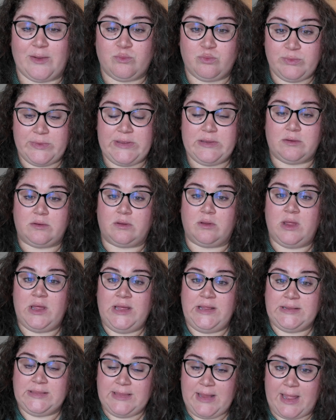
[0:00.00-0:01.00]
real
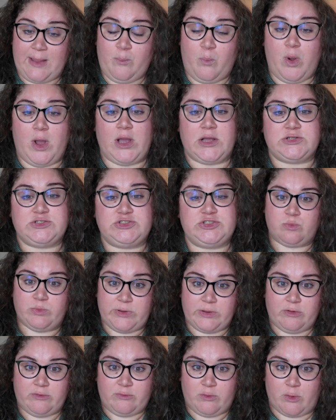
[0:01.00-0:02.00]
lime wash,
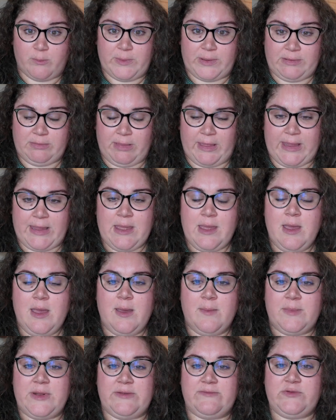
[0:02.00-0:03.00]
real Roman clay,
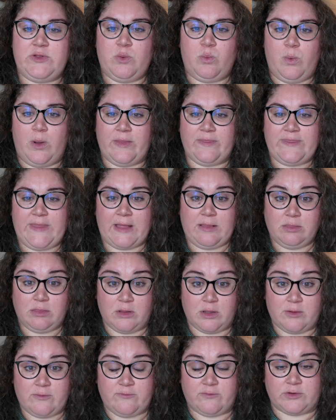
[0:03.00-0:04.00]
but if you want that
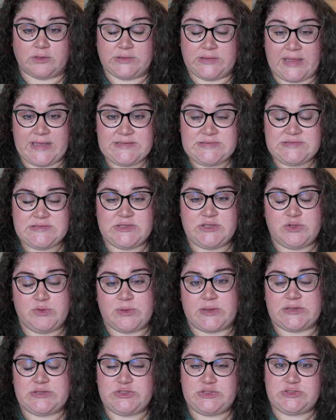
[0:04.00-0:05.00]
look for less, you
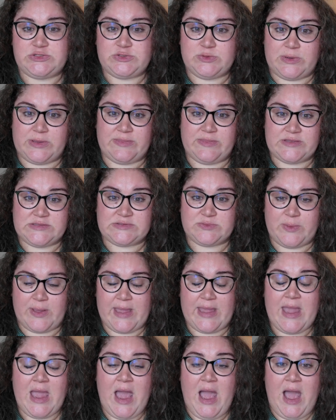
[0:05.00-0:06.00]
can do it this
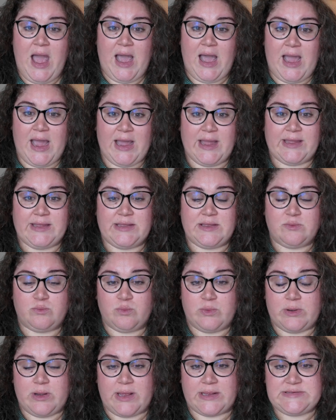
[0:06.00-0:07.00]
way.
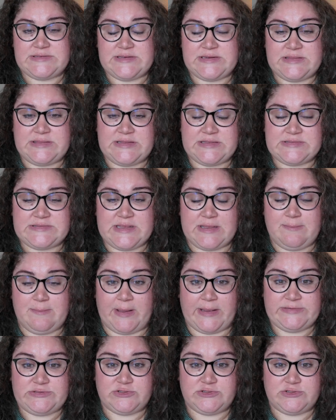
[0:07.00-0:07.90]
When I did this in my